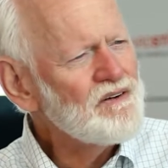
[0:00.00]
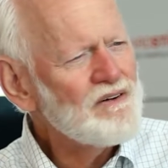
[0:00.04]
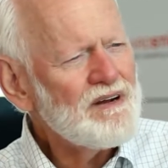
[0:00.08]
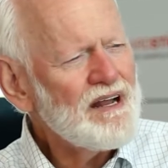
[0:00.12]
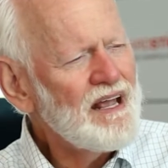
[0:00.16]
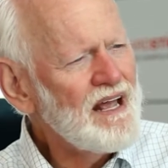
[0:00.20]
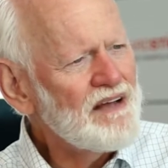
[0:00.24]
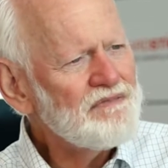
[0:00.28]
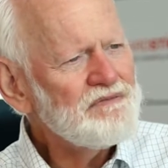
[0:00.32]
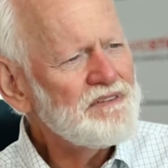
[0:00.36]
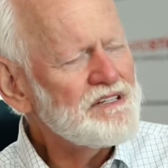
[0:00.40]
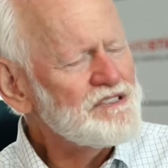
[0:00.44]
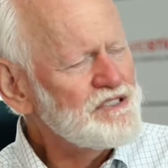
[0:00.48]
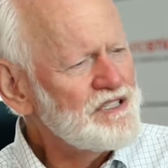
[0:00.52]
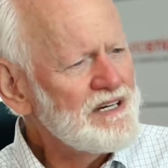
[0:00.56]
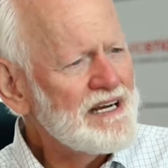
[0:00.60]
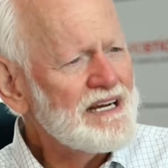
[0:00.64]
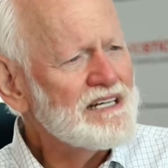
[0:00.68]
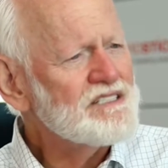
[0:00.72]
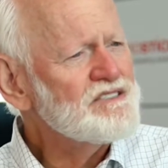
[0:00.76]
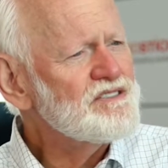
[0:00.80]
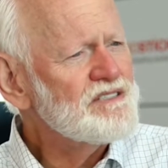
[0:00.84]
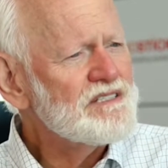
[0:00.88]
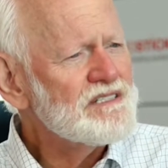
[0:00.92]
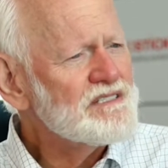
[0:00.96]
have to
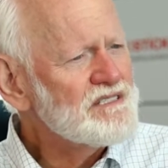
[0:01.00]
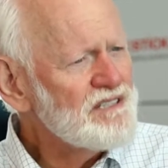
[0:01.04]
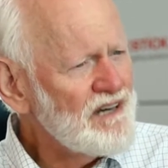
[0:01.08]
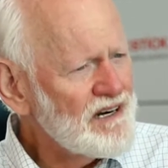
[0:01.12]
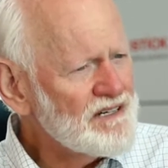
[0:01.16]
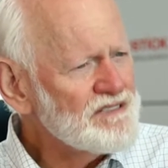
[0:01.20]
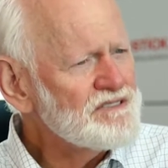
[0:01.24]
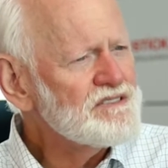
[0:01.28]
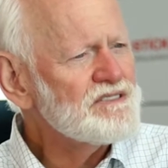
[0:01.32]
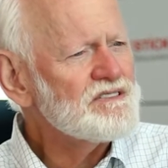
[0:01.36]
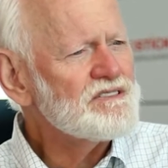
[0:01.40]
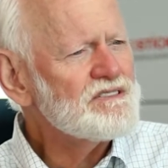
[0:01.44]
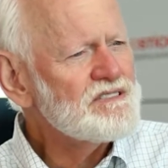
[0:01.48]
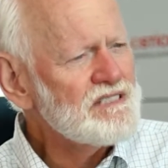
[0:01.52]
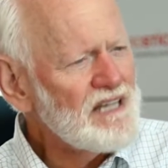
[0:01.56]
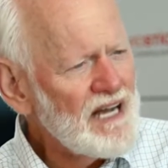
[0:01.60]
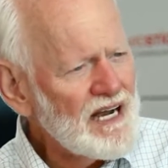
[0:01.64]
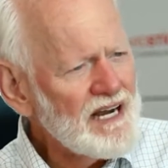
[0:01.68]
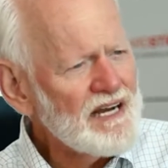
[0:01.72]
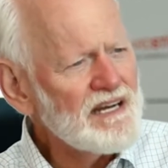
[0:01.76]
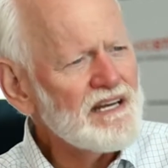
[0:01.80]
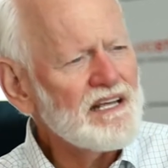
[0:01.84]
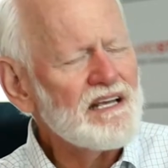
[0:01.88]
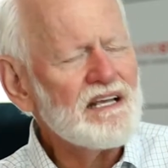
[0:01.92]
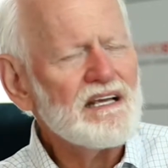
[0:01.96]
change the entire
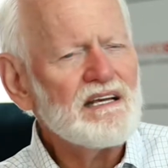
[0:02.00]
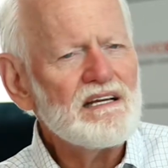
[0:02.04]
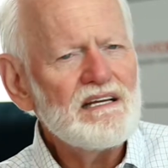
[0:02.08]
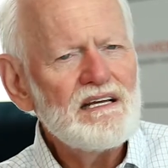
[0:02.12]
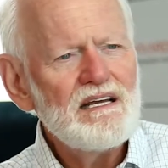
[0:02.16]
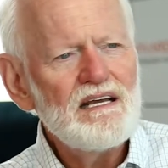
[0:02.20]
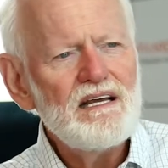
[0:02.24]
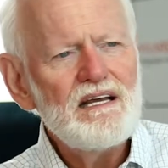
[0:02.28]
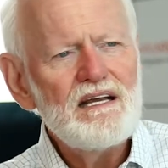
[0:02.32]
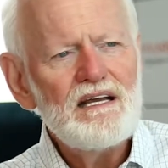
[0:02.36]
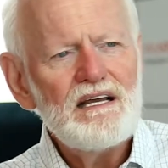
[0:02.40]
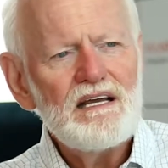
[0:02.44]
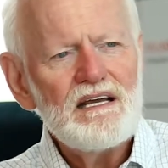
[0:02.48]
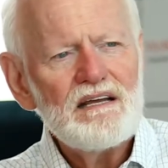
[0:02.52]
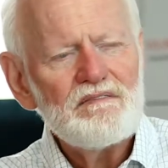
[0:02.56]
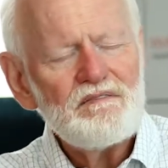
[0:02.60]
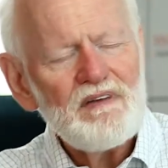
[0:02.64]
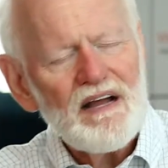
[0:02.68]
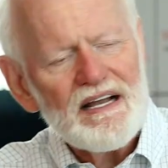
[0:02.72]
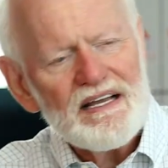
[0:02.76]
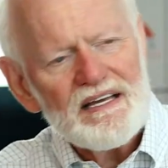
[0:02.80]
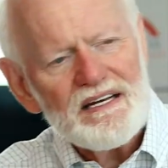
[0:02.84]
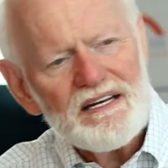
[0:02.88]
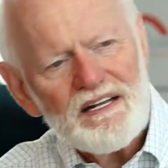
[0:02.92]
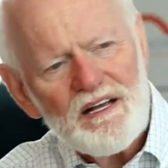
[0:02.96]
society. If
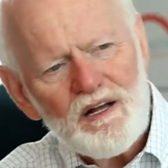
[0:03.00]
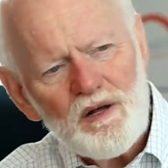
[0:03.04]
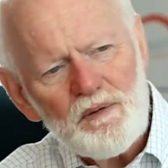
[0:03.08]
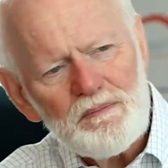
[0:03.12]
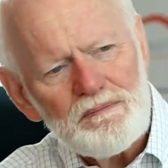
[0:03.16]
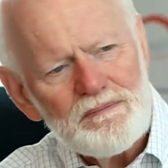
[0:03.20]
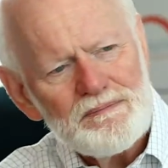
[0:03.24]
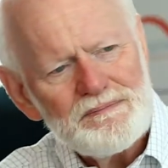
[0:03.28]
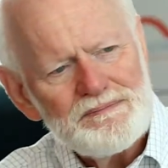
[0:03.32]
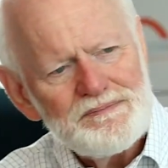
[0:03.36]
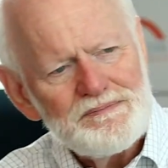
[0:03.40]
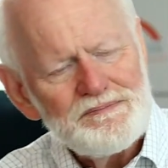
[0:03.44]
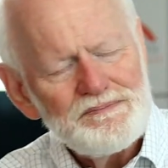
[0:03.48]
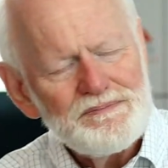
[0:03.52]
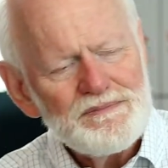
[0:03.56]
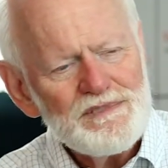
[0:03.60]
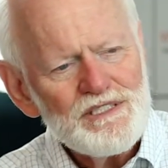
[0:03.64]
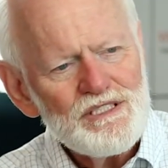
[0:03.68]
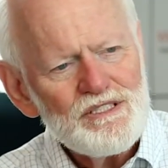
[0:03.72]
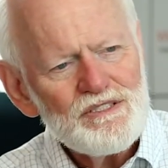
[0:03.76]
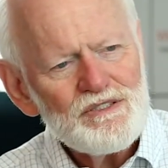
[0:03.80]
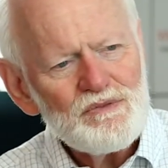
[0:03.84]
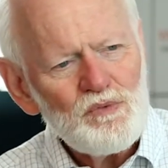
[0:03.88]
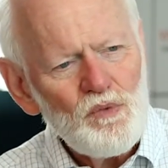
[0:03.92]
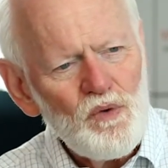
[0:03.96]
I can help
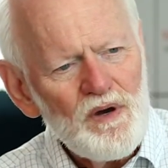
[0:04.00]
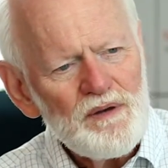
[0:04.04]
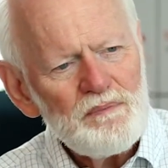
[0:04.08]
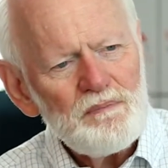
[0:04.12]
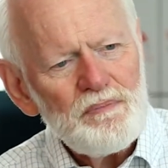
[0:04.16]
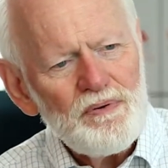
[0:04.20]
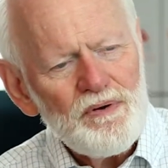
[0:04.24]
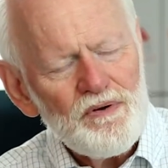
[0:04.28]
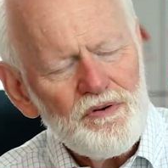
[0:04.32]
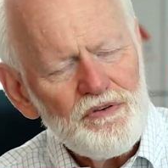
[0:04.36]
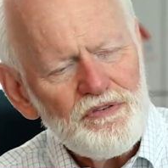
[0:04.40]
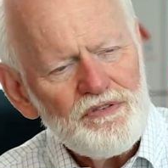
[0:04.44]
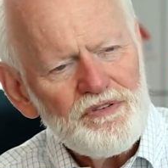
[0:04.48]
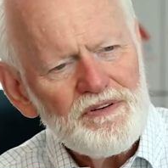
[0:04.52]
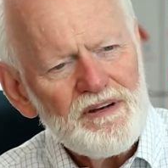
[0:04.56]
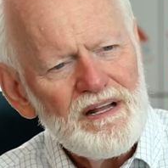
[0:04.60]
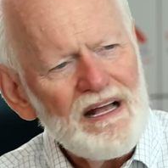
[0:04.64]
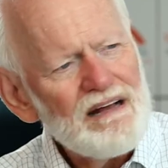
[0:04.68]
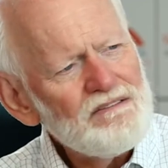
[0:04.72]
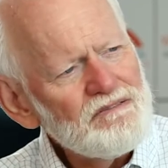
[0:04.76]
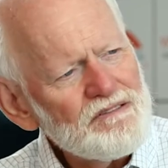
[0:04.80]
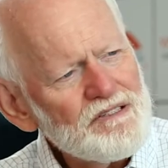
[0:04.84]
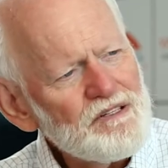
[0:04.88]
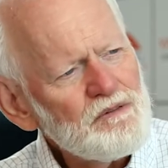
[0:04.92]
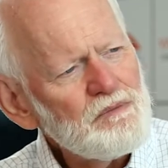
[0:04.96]
just one person
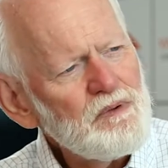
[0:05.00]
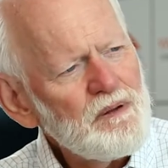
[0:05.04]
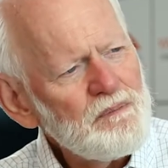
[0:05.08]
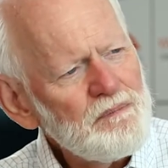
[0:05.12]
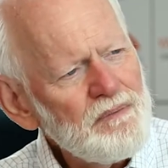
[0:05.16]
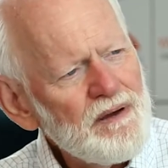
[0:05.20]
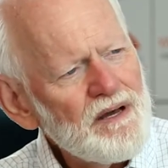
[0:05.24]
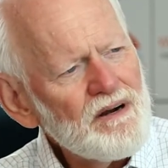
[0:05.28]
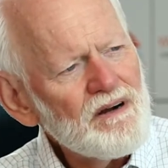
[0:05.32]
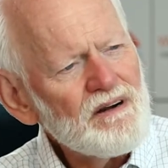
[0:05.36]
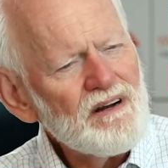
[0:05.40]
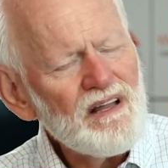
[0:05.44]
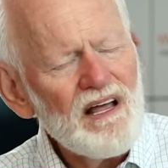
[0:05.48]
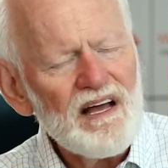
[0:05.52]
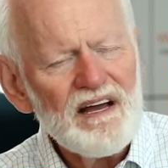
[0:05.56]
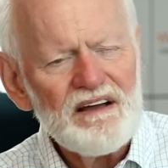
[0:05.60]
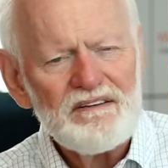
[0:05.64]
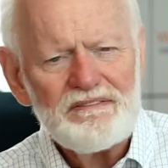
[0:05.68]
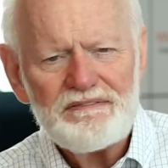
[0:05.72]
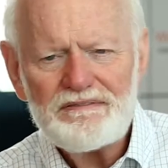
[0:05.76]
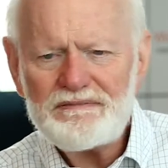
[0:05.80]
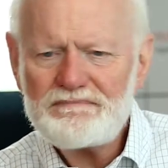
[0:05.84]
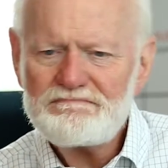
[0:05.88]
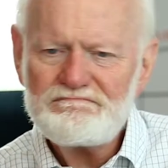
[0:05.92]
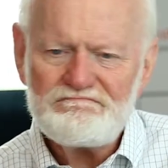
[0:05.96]
have a little bit better
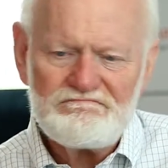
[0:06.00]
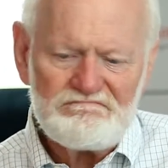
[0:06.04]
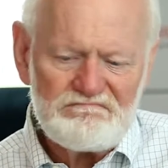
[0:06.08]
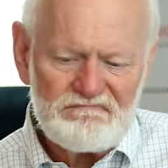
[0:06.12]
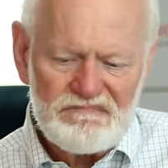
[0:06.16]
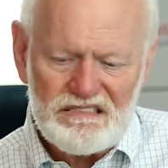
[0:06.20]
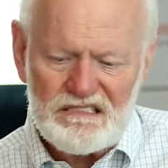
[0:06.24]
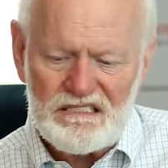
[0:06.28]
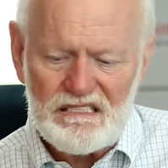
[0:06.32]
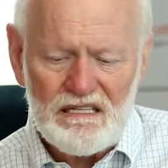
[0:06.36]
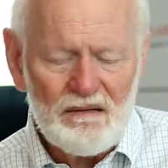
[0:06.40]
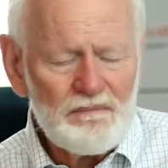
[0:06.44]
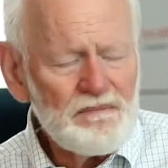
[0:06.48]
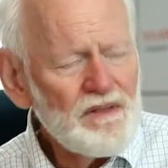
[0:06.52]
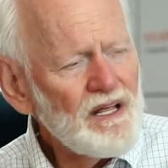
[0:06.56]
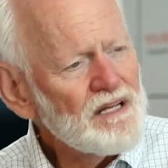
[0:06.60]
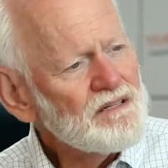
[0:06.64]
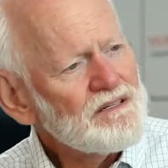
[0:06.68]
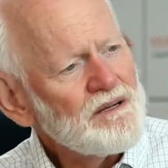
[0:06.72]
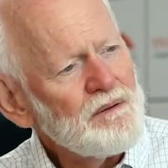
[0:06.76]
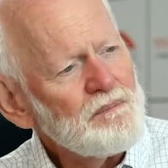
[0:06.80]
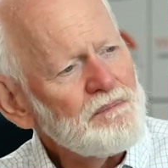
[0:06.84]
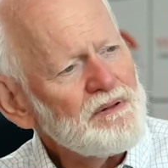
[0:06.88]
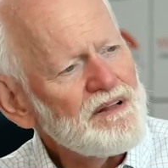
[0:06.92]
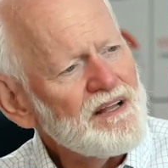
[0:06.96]
life, I'm
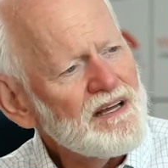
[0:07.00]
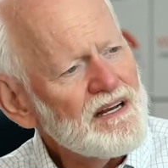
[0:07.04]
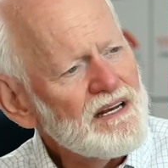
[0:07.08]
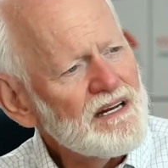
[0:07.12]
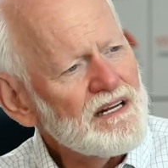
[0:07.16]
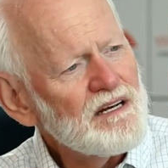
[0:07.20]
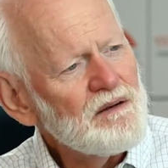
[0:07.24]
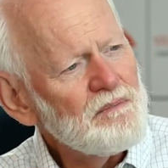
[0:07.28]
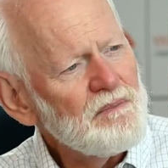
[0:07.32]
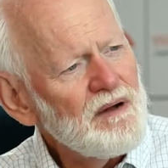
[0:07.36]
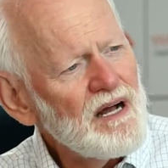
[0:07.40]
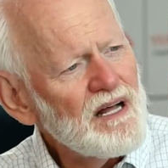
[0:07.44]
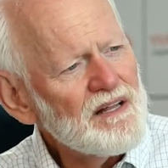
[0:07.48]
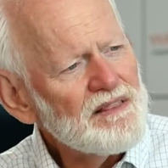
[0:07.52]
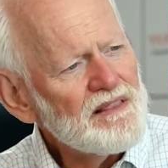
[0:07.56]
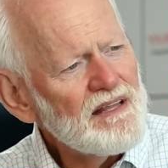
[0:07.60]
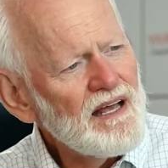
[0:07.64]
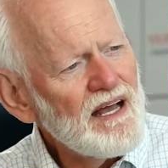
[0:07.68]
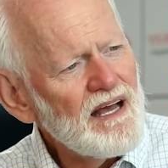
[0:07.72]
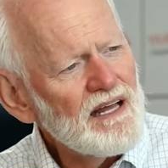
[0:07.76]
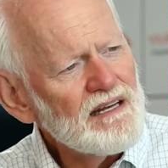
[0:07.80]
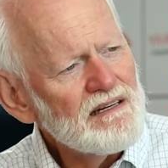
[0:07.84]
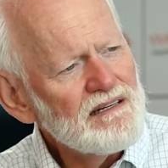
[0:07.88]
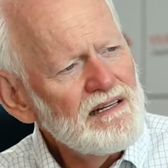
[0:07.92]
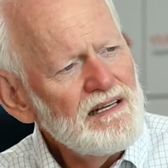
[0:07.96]
not complaining about
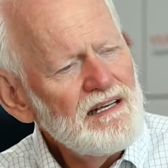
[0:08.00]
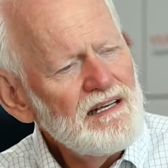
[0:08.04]
that.